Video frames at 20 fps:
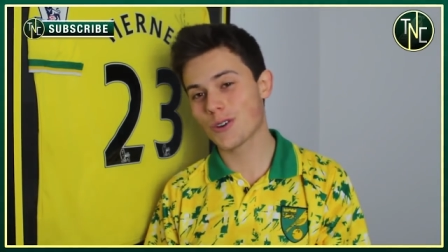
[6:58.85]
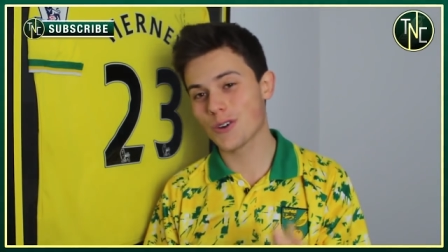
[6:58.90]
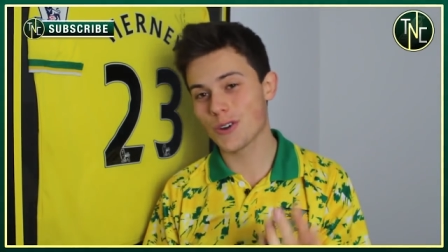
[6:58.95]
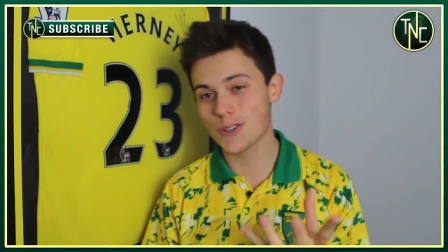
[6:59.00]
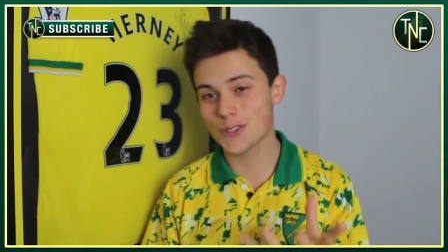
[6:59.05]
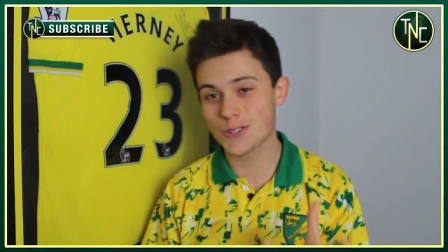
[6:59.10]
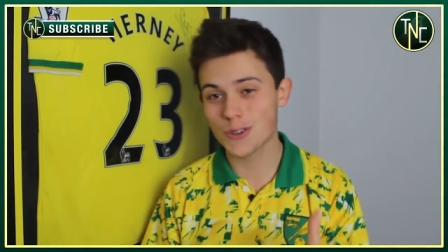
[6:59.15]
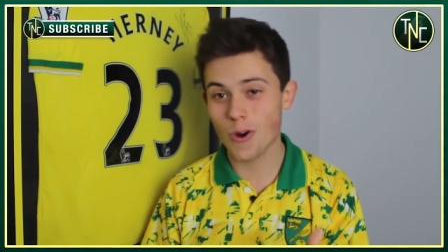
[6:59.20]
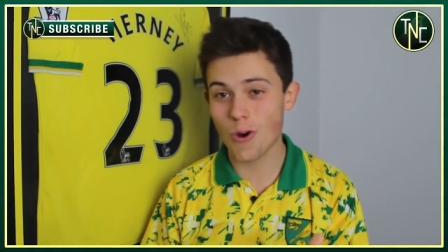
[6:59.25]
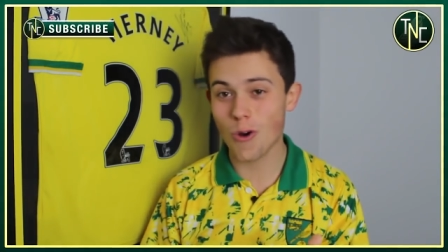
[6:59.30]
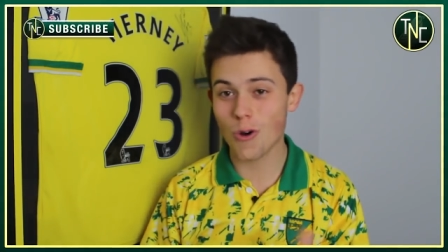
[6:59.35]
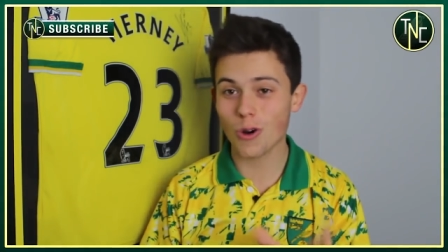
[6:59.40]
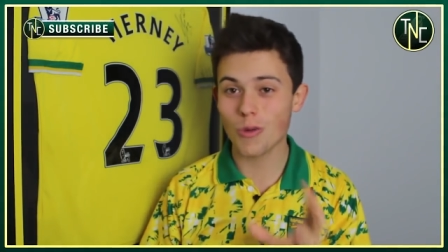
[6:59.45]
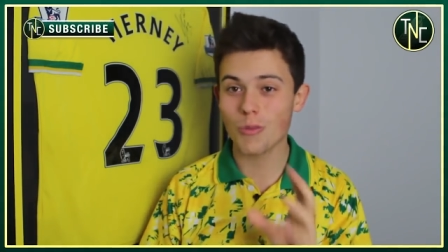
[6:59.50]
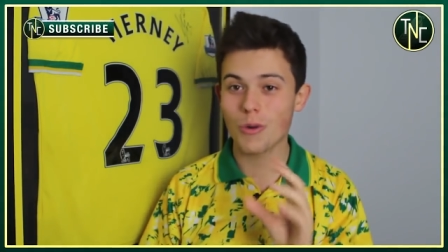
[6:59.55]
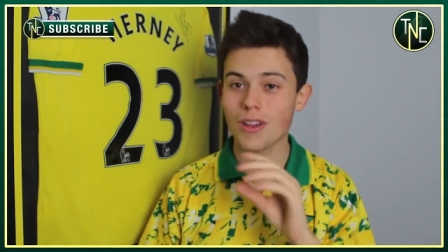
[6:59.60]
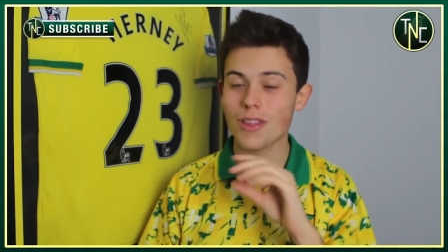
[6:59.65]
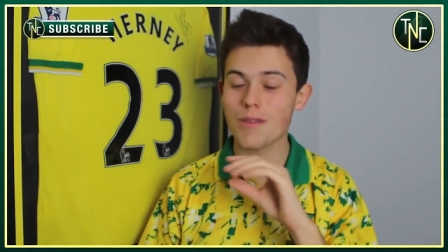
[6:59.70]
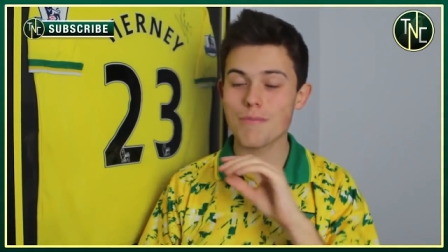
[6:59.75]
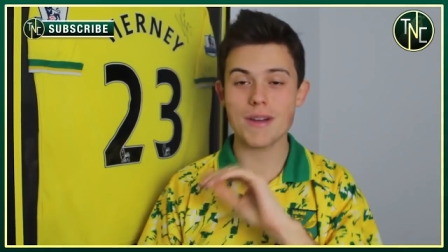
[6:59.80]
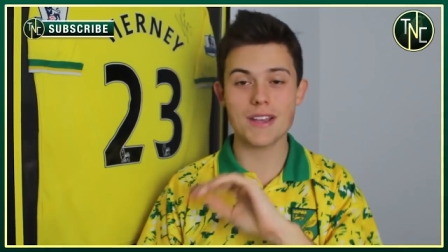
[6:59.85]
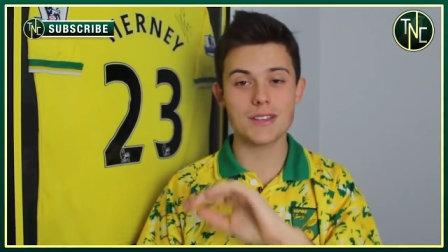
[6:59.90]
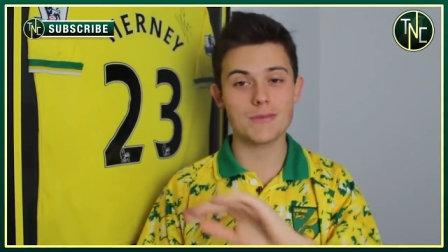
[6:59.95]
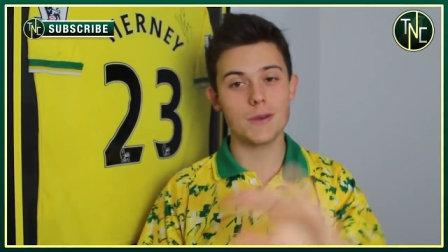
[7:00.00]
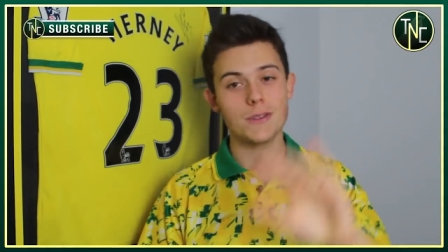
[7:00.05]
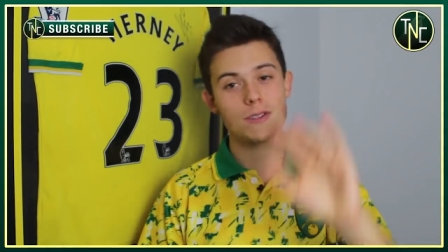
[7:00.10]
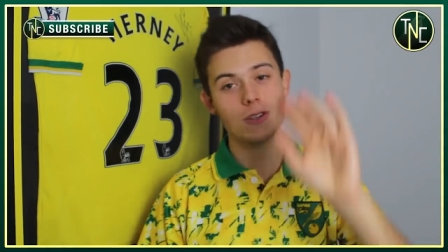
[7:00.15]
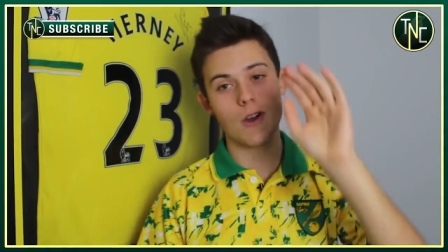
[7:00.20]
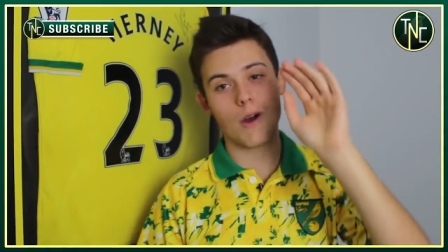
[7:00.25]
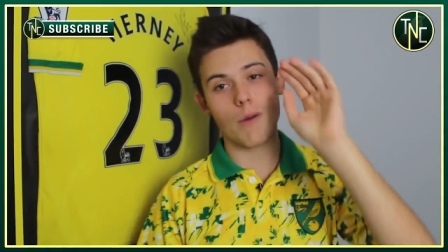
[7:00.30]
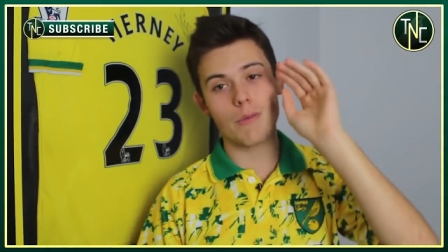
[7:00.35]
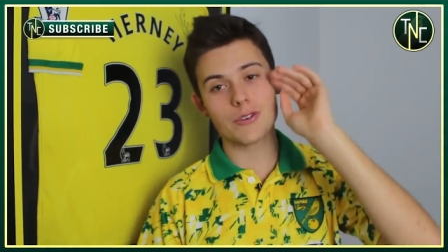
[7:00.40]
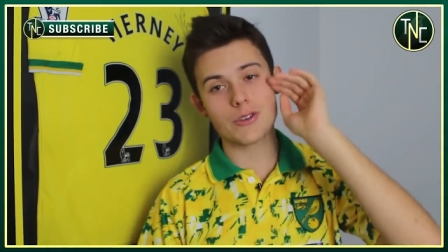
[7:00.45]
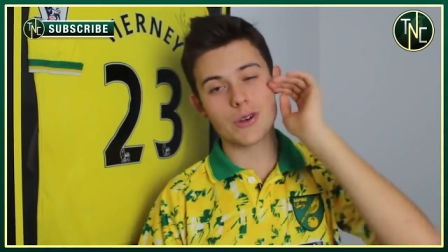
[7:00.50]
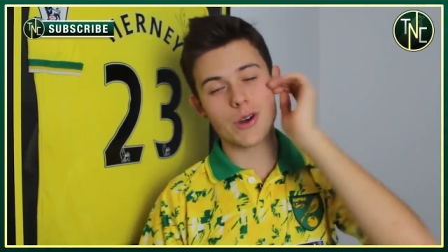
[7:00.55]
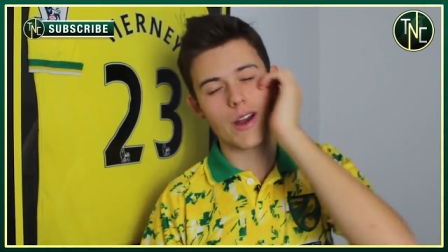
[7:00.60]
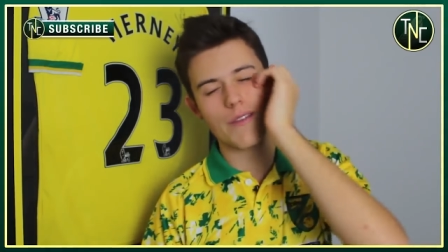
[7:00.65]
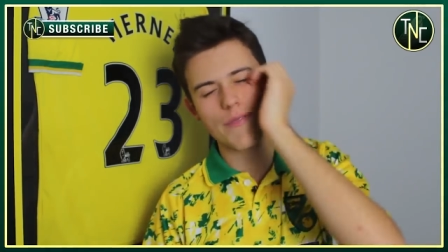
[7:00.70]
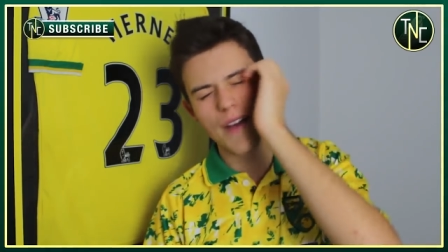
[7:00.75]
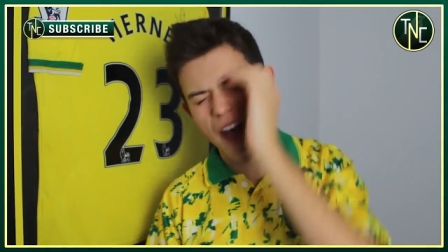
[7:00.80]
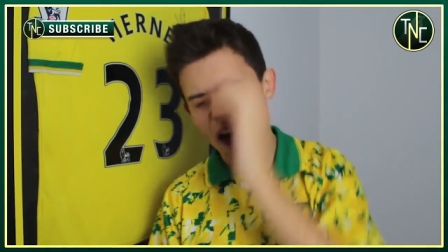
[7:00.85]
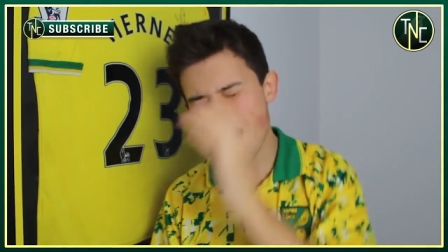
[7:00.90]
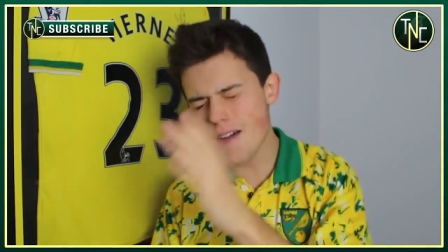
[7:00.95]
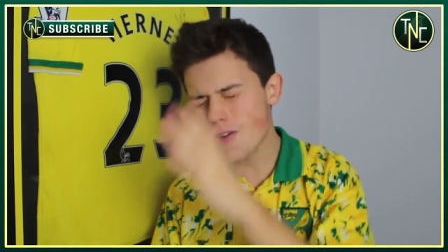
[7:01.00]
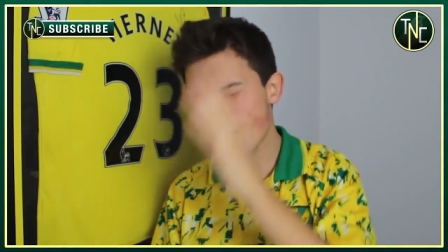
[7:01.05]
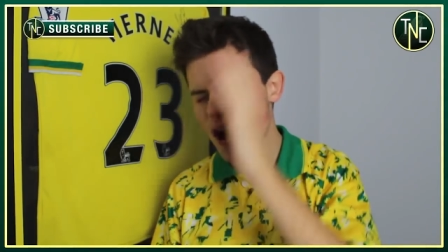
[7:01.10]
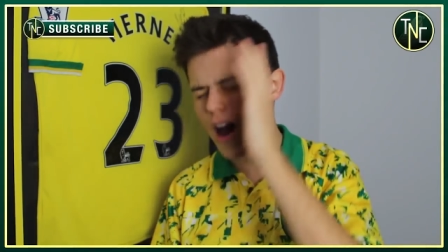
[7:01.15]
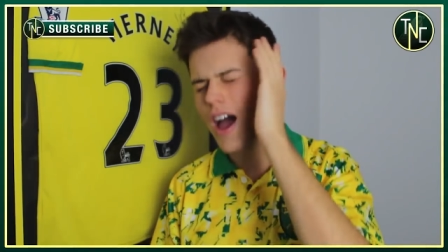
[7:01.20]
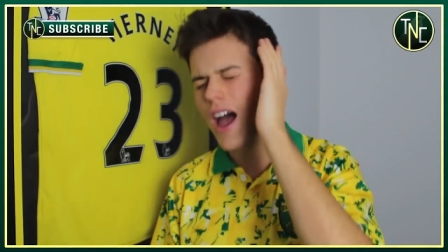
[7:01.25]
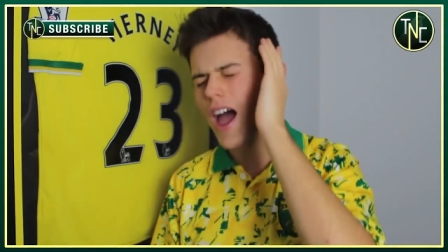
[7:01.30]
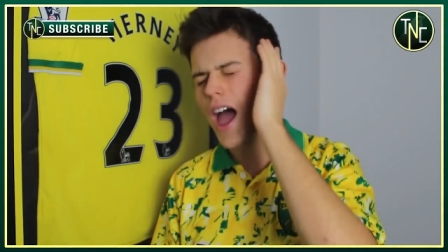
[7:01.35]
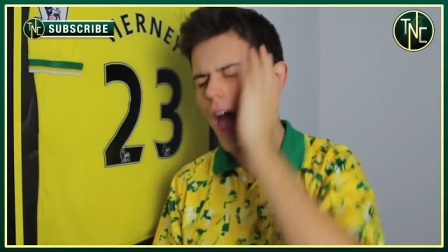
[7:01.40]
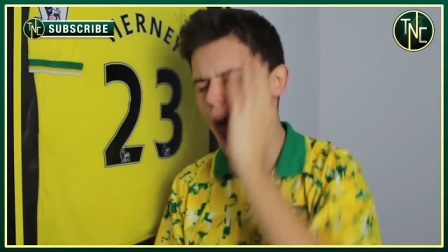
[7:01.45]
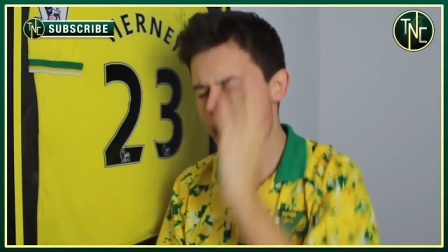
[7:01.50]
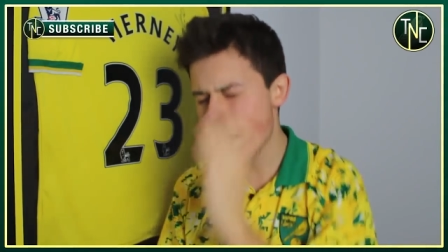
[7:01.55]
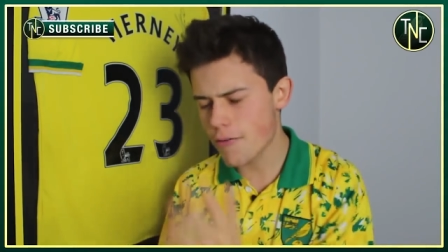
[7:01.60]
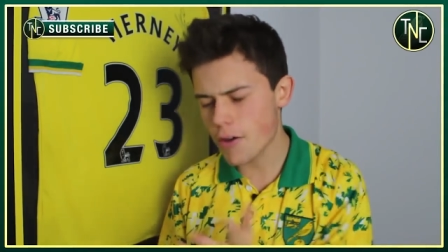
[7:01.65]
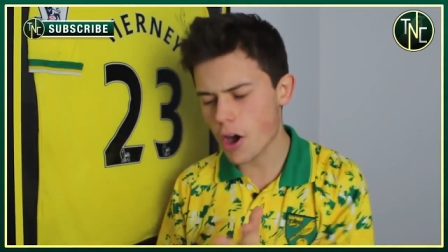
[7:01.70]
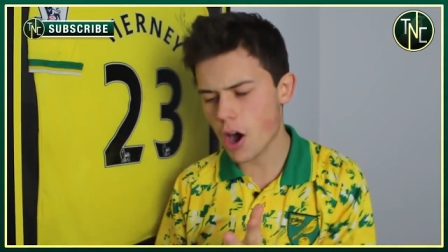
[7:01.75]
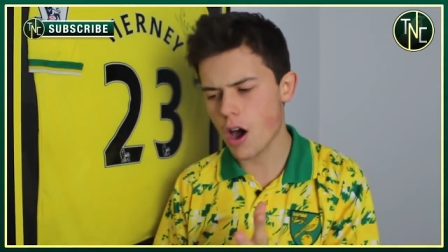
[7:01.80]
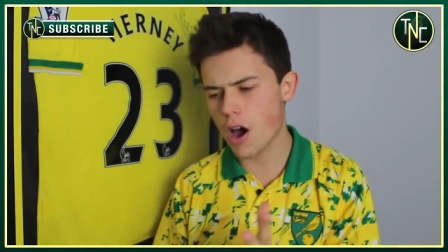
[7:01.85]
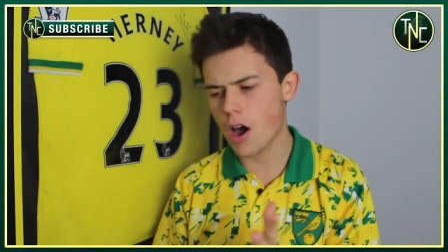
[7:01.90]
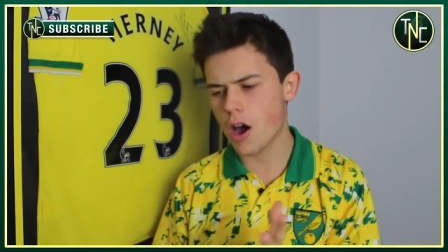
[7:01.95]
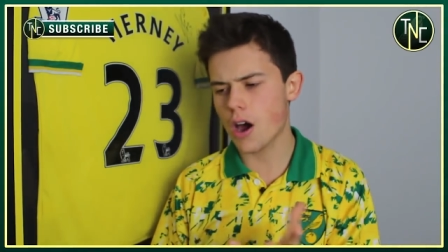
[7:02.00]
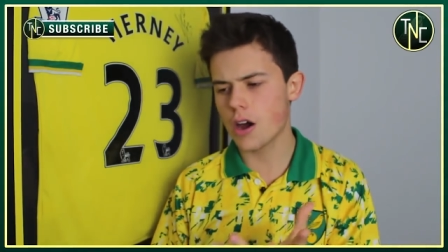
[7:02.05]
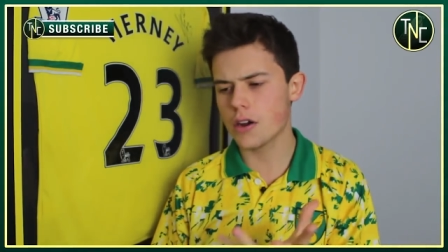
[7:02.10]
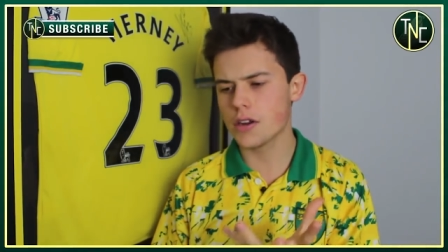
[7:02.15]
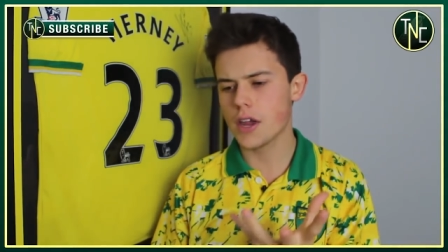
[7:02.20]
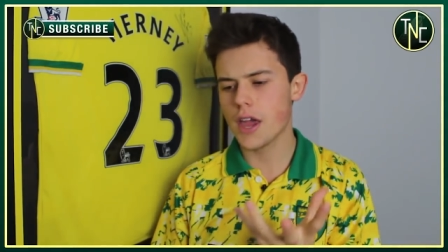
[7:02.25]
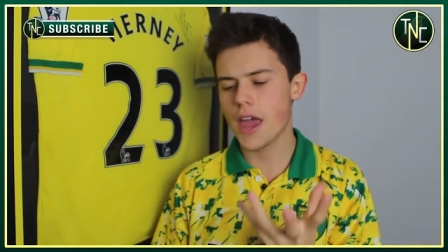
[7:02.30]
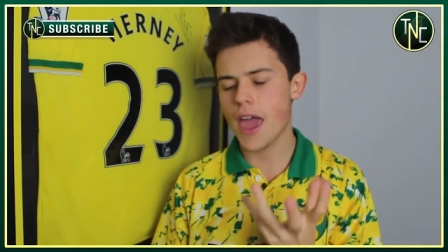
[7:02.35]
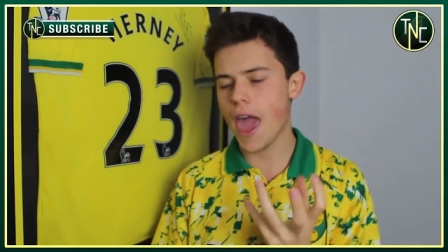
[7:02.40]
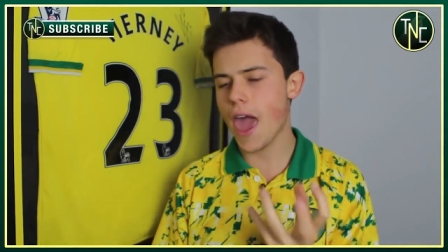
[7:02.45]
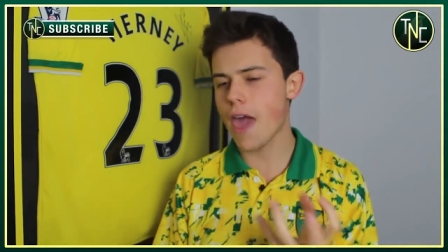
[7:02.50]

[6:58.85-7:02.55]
Chris Gorham, one of the best bits of commentary I've ever heard.